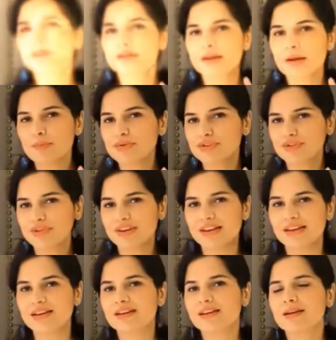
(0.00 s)
Number
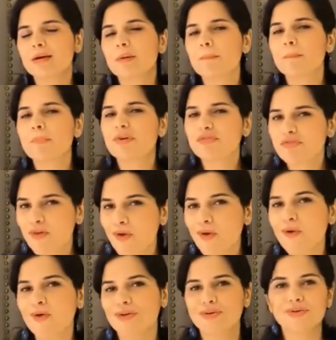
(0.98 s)
three,
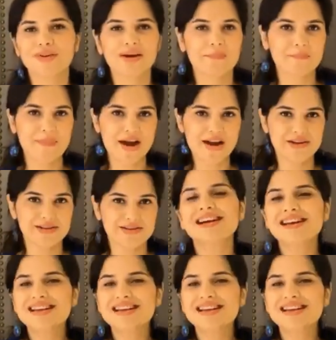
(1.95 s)
before you get married.